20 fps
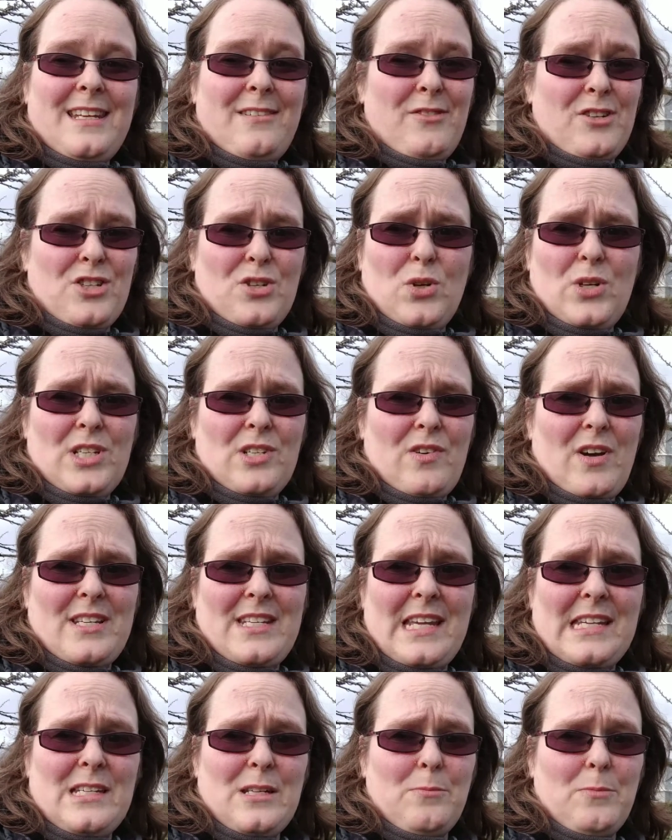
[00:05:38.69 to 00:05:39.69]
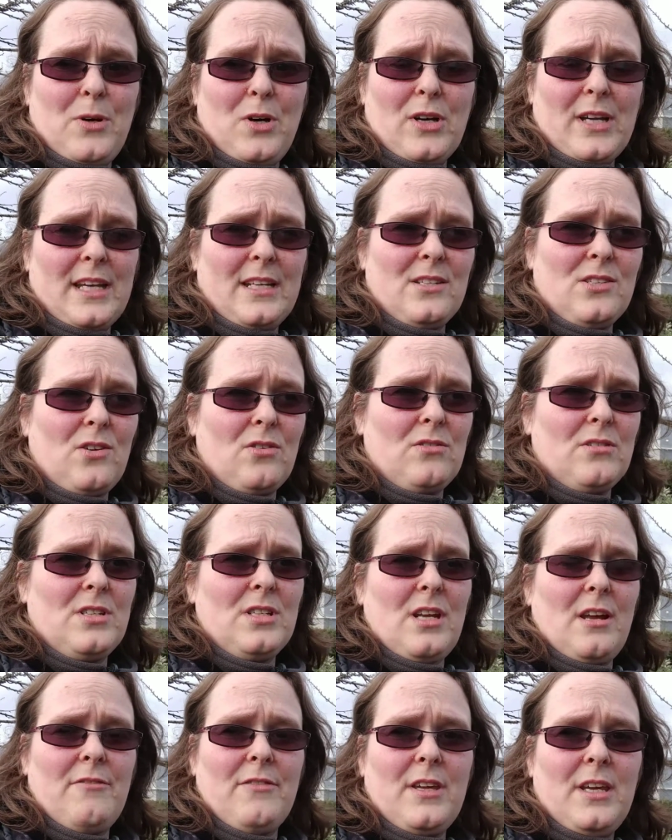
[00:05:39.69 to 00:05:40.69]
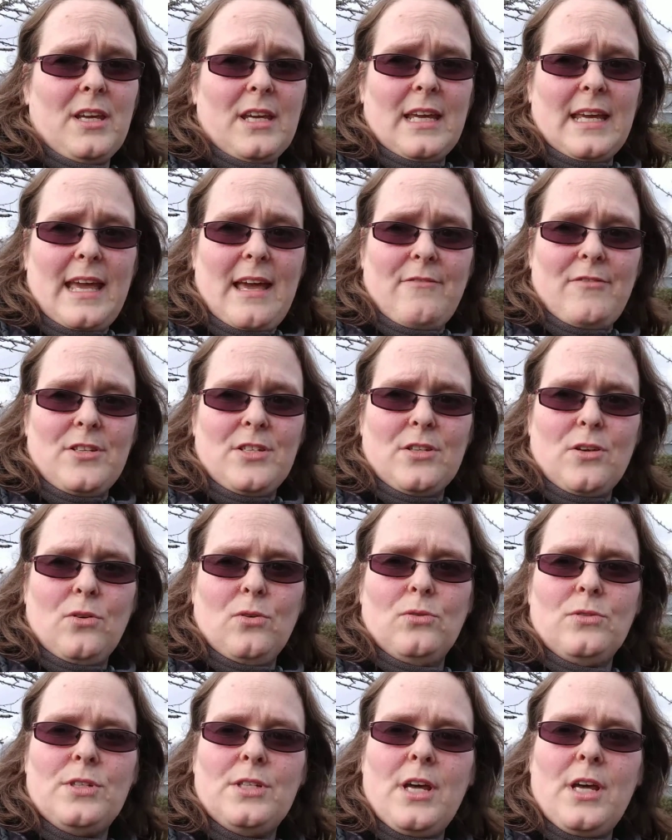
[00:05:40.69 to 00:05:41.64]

Even Toys R Us has some bargains on stuff that you can get for school.